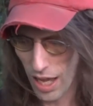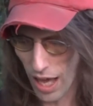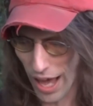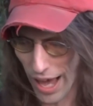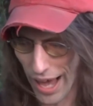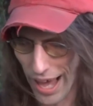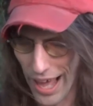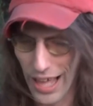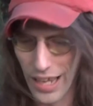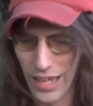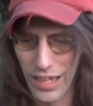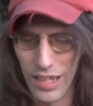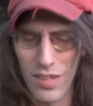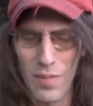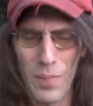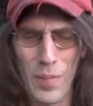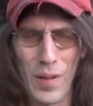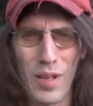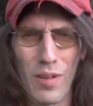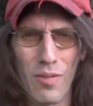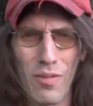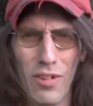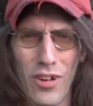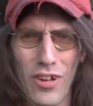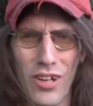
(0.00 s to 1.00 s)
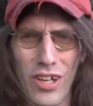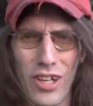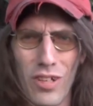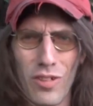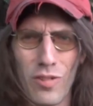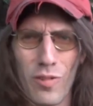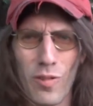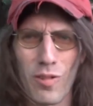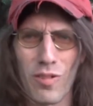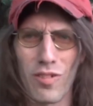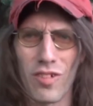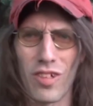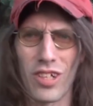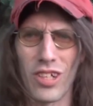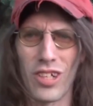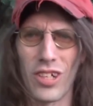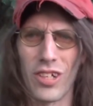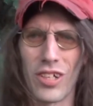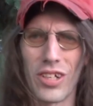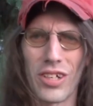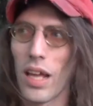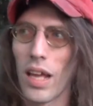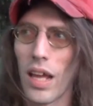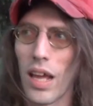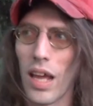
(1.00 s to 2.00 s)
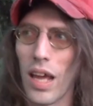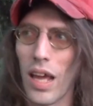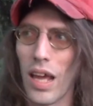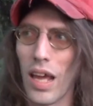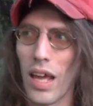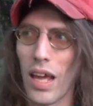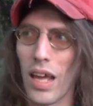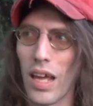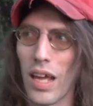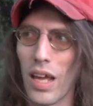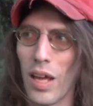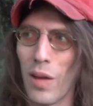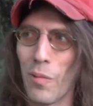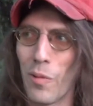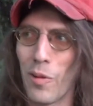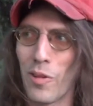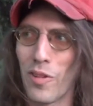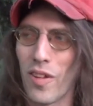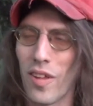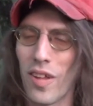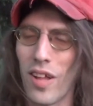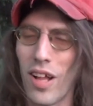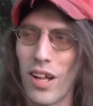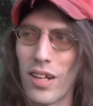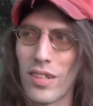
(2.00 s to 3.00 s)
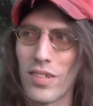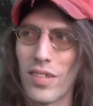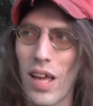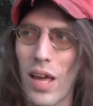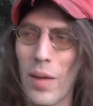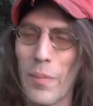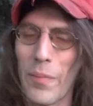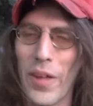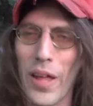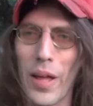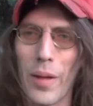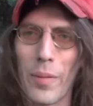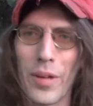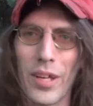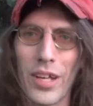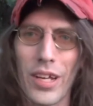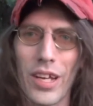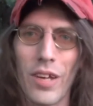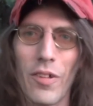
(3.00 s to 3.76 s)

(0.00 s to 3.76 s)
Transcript: And it's been a very interesting year. It was a long time coming.